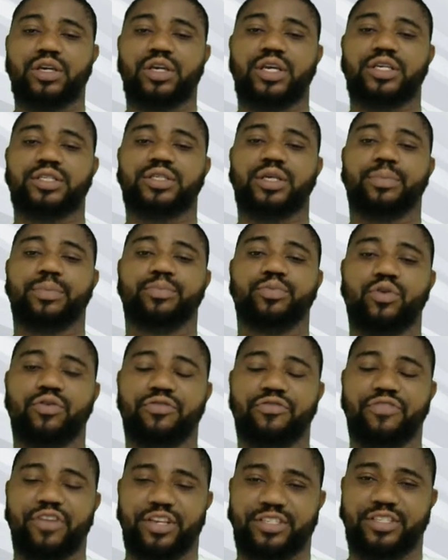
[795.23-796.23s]
is the
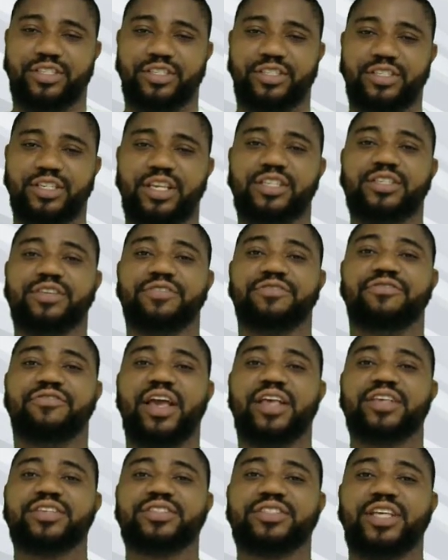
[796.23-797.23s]
prophase, is the
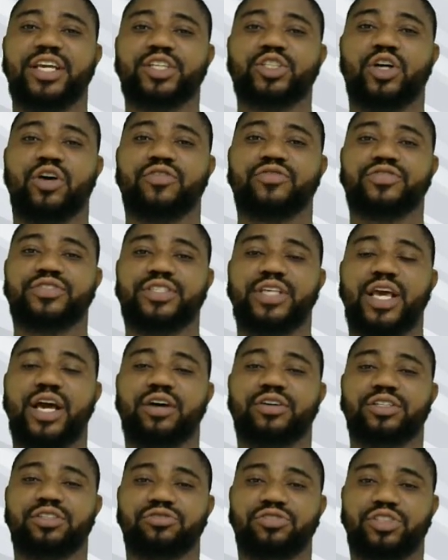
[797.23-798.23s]
first stage of
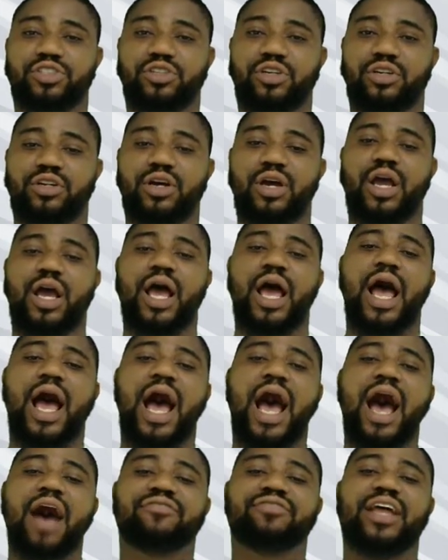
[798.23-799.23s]
cell division.
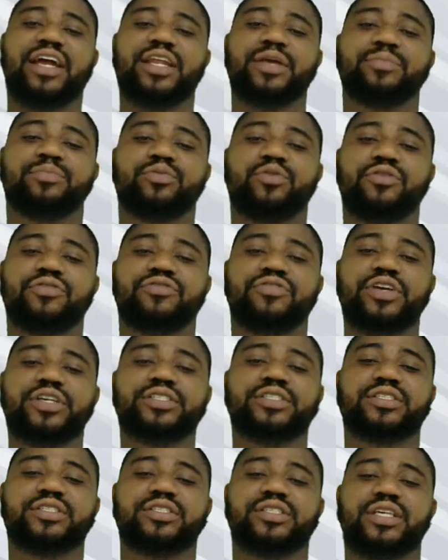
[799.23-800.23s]
After the
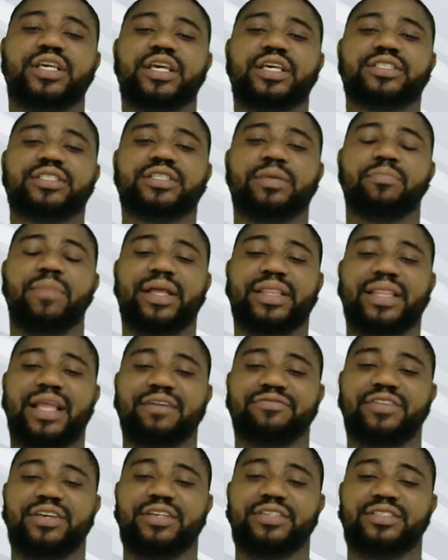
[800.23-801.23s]
prophase is the
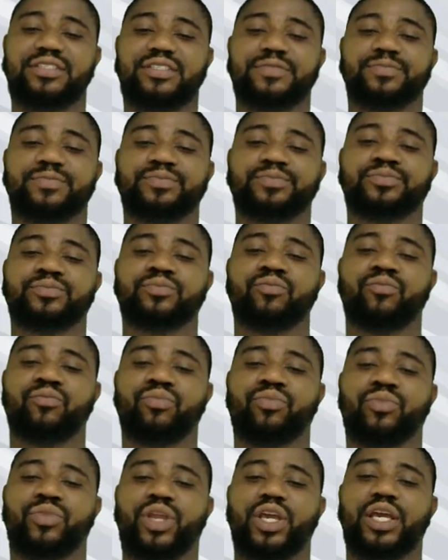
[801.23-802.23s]
metaphase.
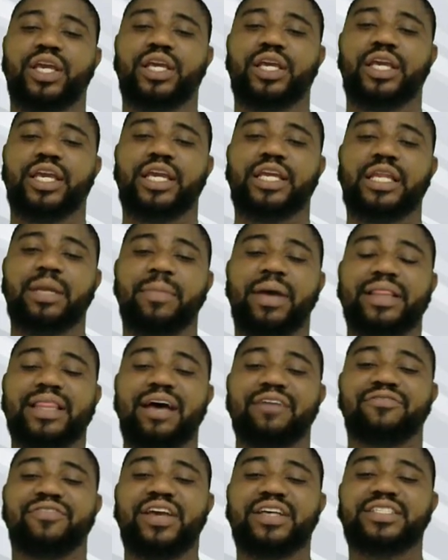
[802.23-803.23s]
In the
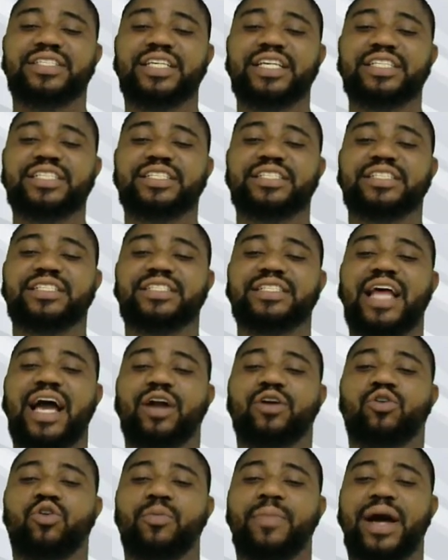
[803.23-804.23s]
metaphase, each
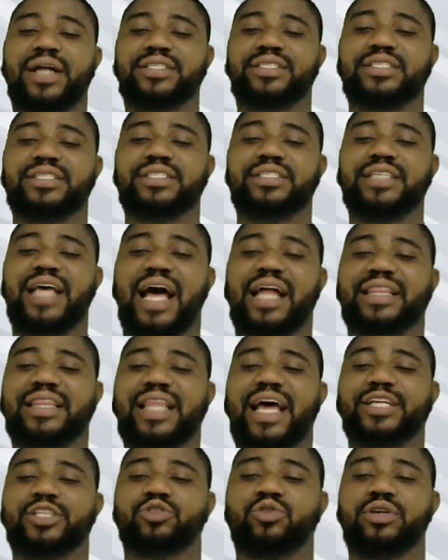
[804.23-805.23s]
sister chromatid is
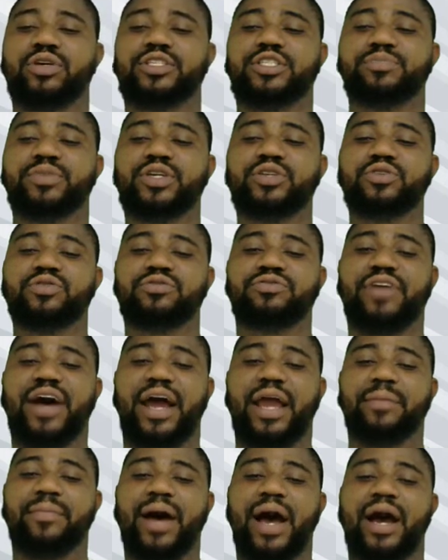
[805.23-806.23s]
attached to a spindle
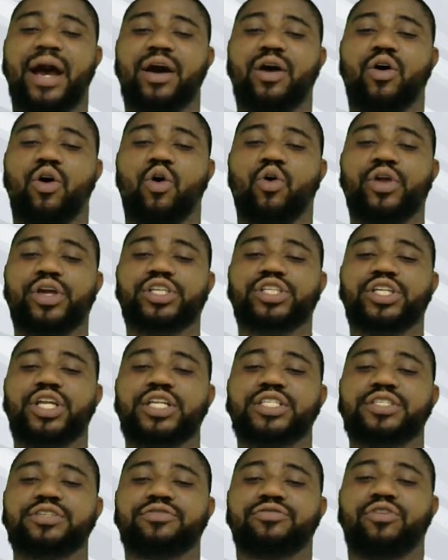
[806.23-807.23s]
fiber
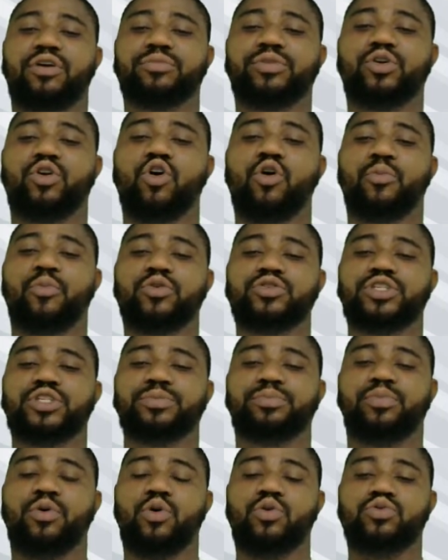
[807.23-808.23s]
originating from the
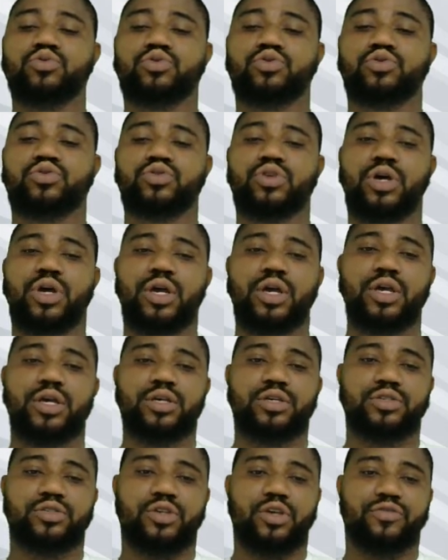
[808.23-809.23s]
opposite poles.
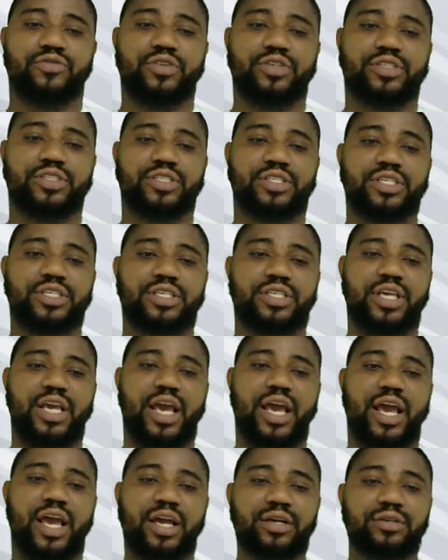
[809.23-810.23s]
So if you see
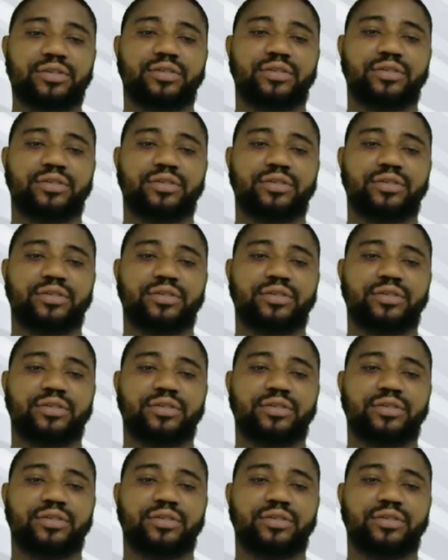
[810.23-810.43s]
here,